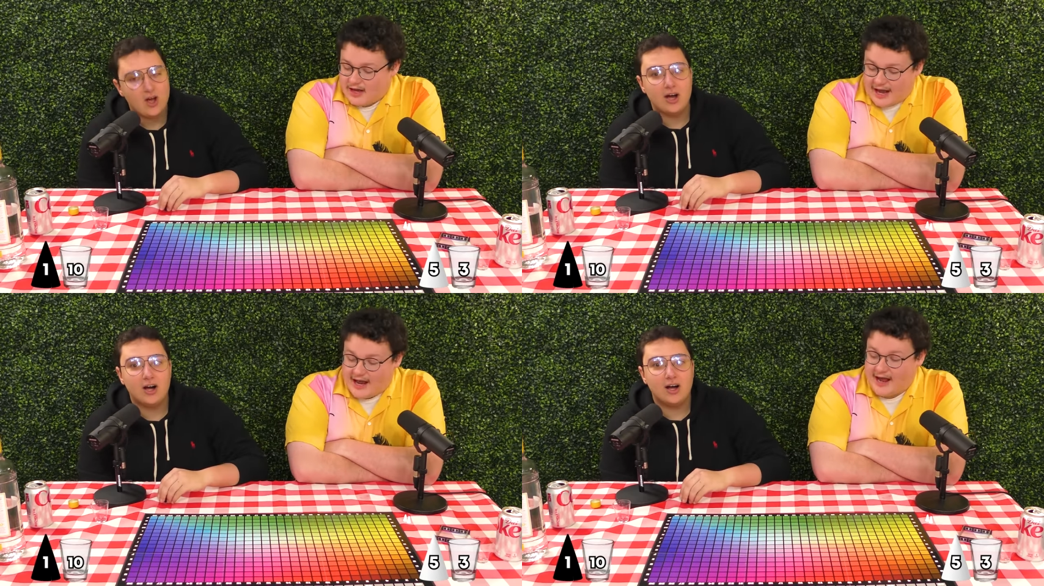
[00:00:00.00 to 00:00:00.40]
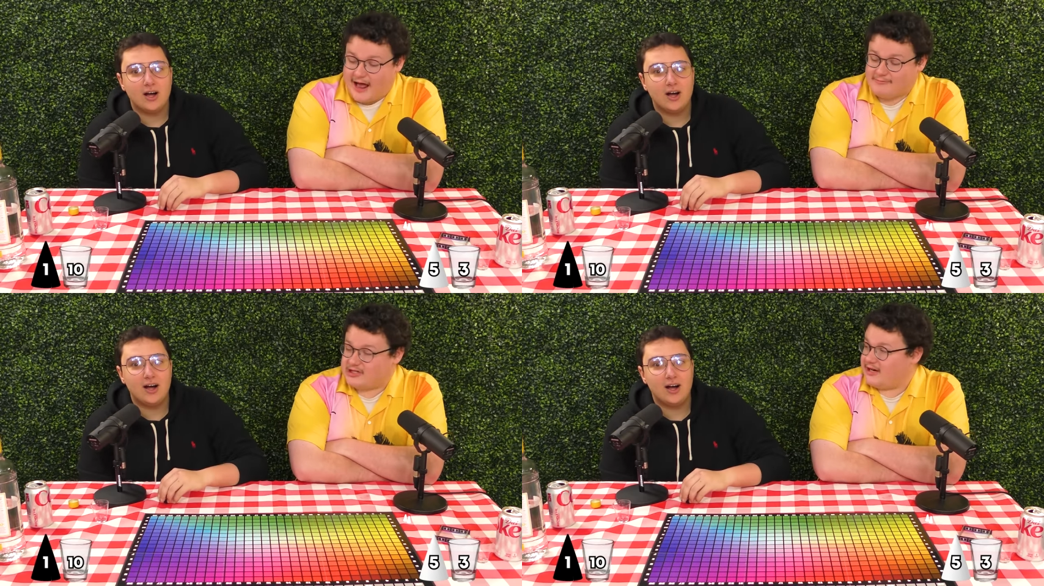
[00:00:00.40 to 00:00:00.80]
Speaker 1: And, and
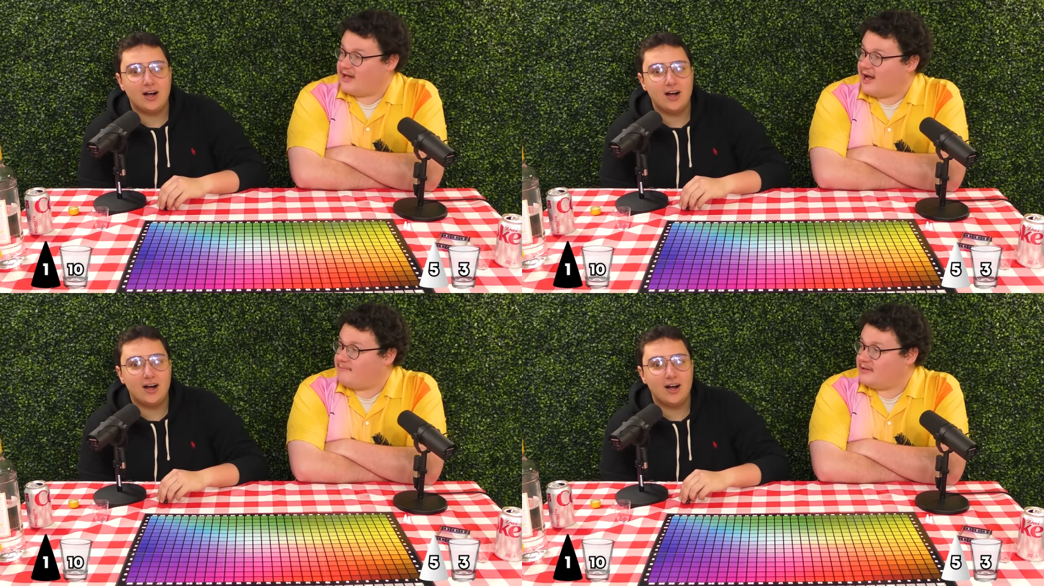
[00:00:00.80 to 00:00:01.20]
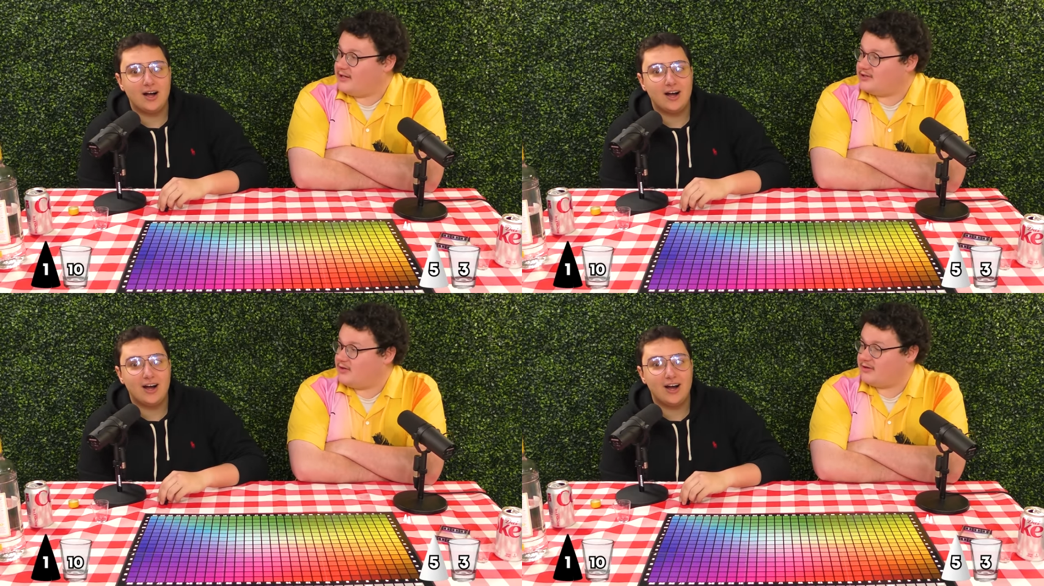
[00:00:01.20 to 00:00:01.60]
I'm just gonna copy
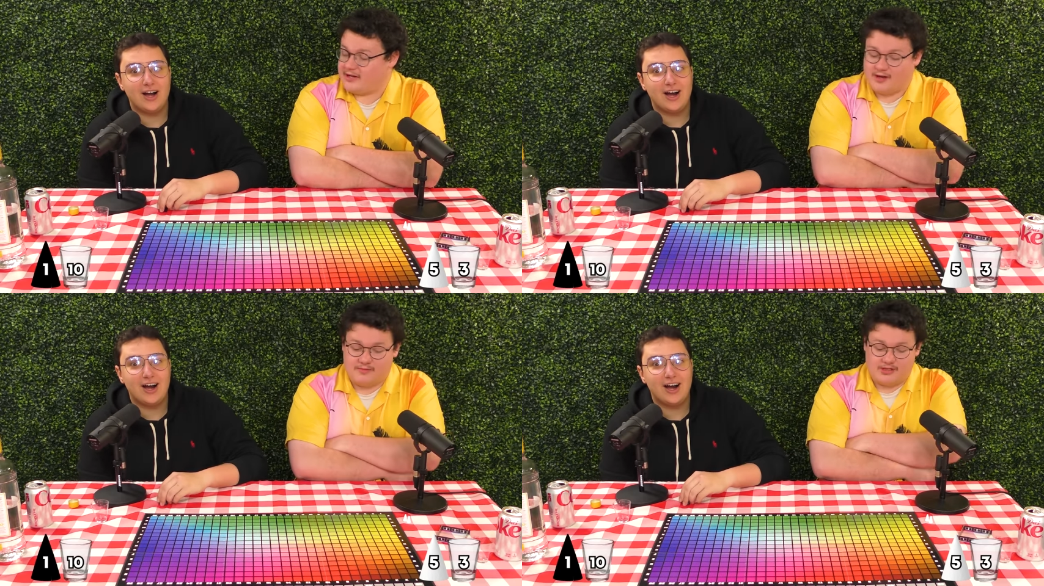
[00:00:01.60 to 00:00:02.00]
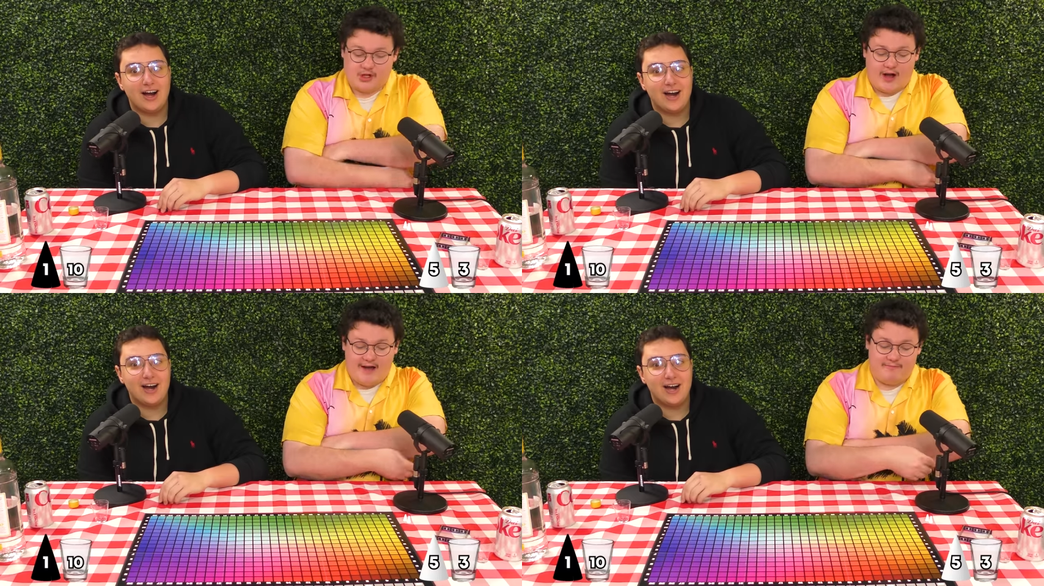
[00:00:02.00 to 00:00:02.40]
Antonio. So,
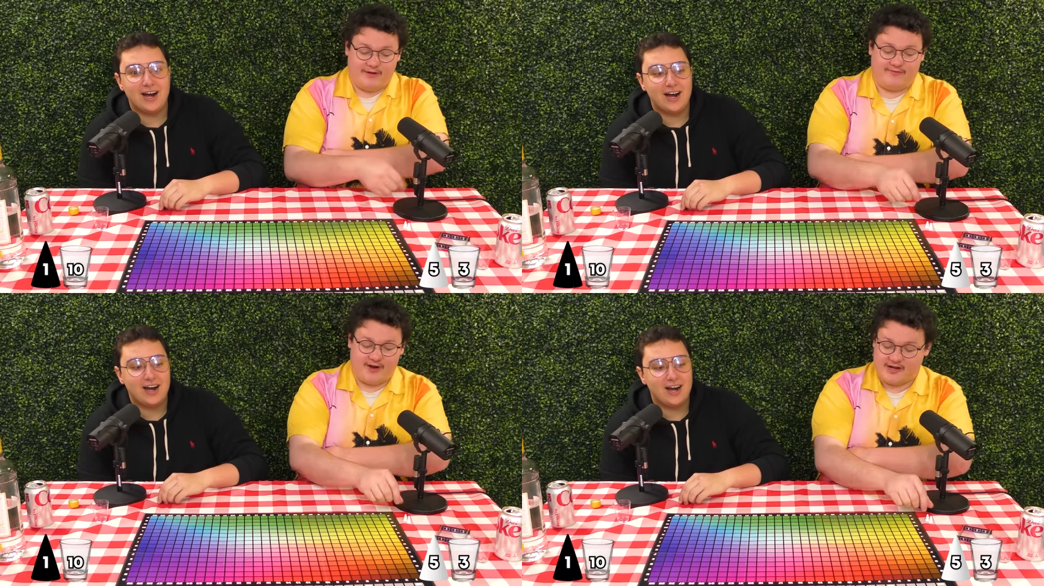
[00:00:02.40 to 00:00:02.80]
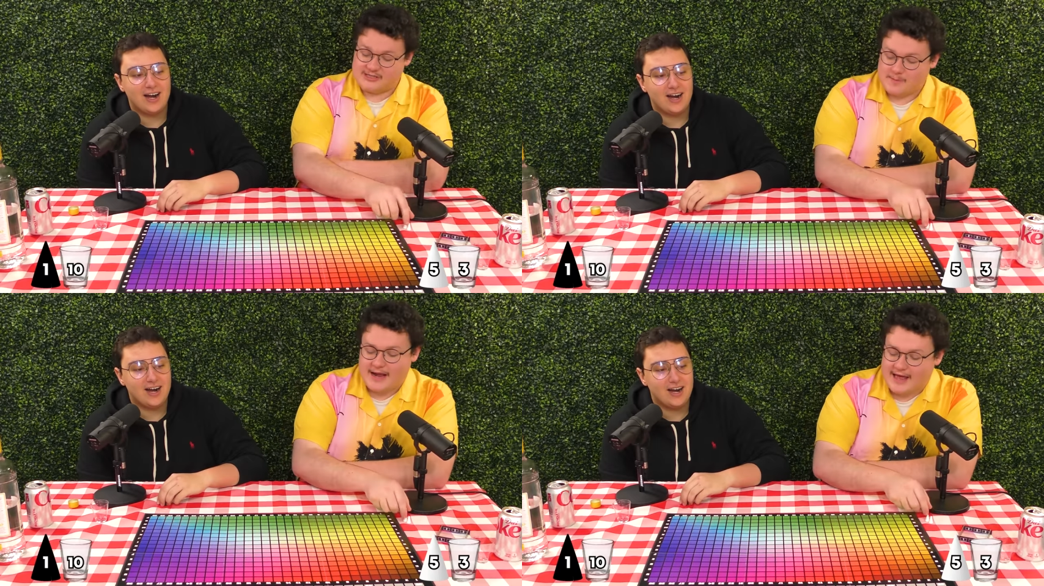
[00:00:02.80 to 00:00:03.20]
uh, but first,
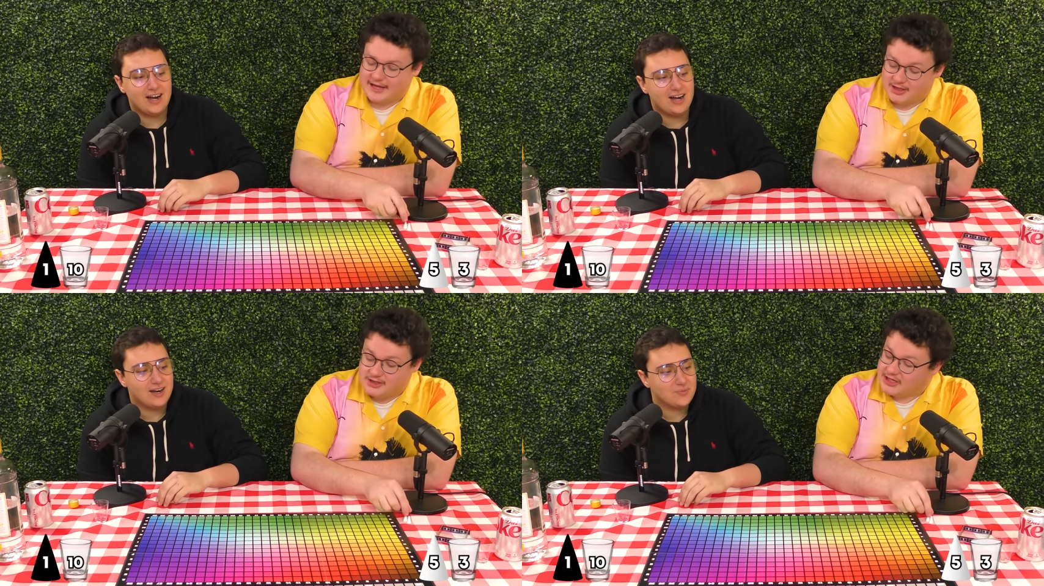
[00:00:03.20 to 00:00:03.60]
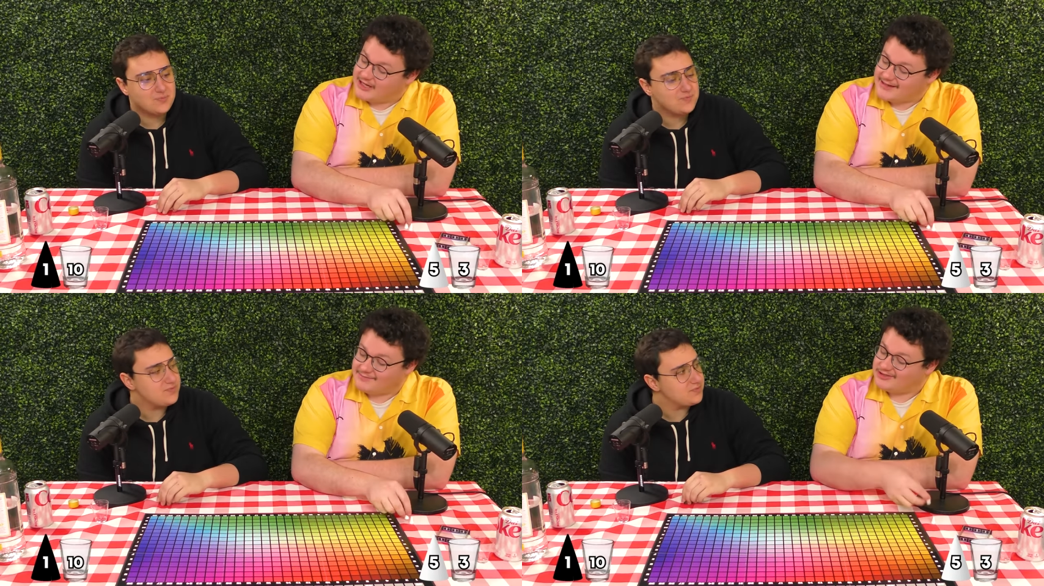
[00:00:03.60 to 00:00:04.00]
my hedge
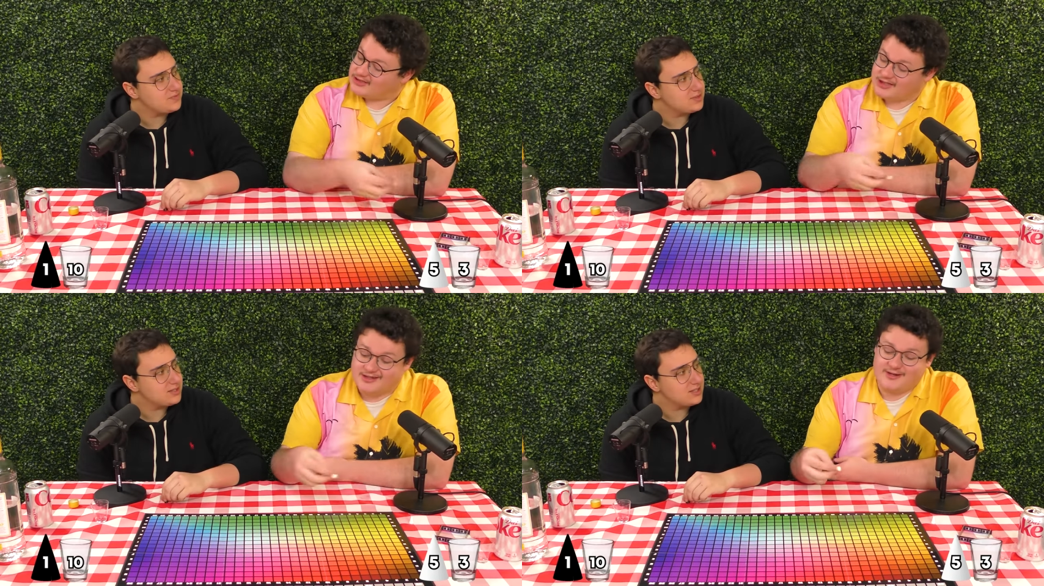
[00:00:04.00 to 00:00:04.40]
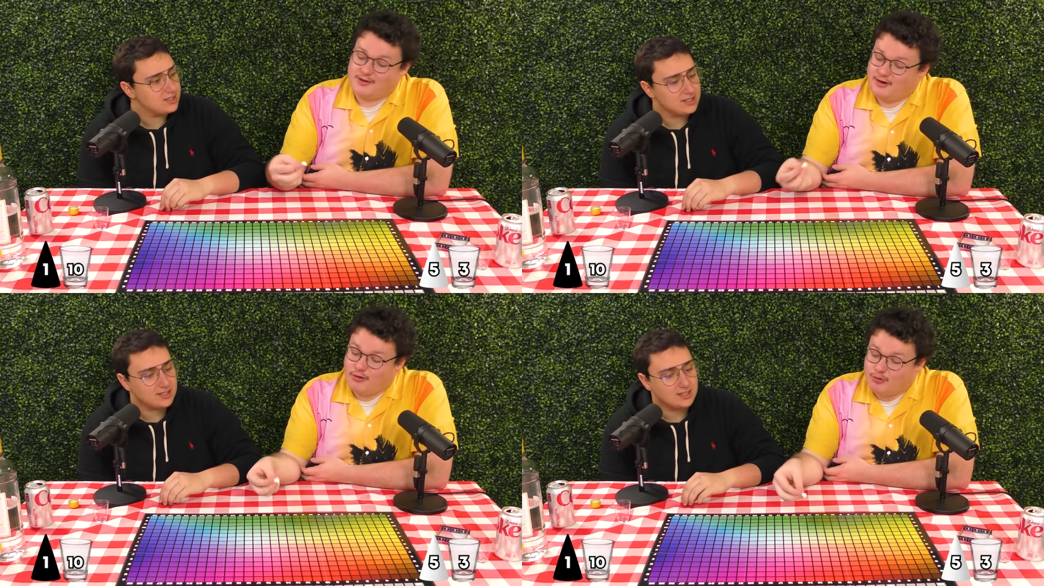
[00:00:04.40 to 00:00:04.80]
is I'm just gonna go
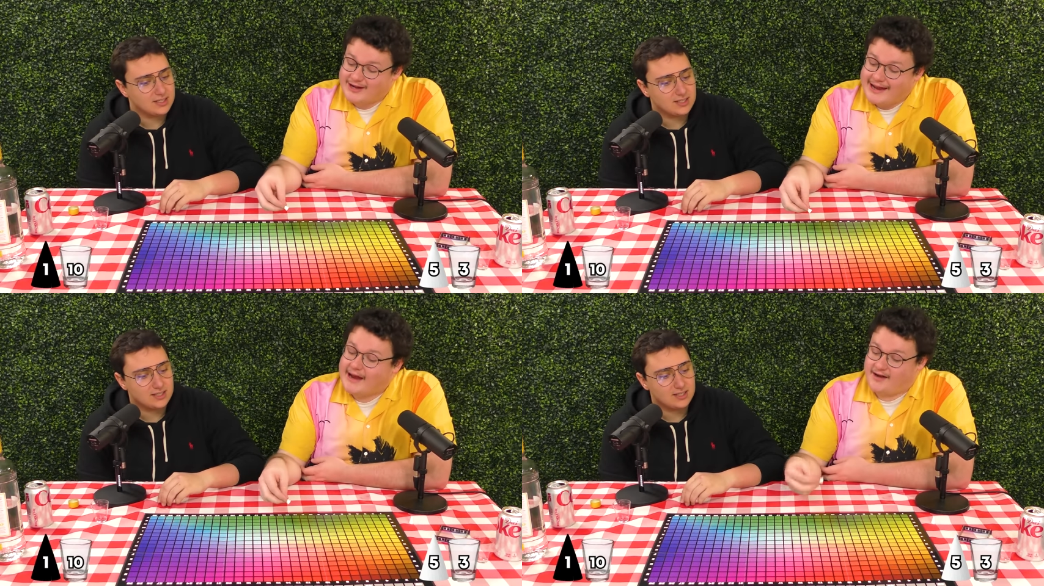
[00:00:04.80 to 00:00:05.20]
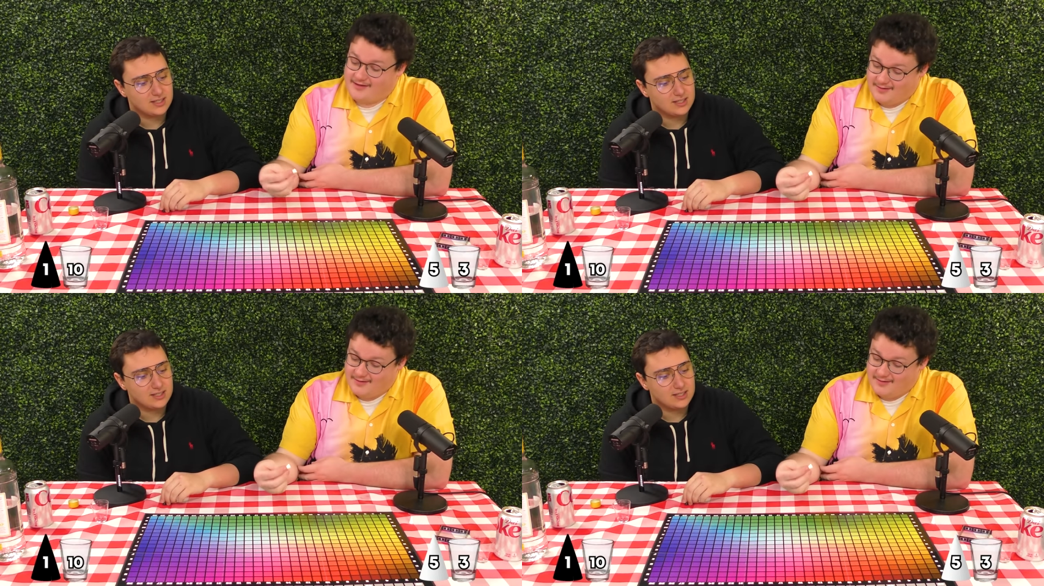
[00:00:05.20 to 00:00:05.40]
green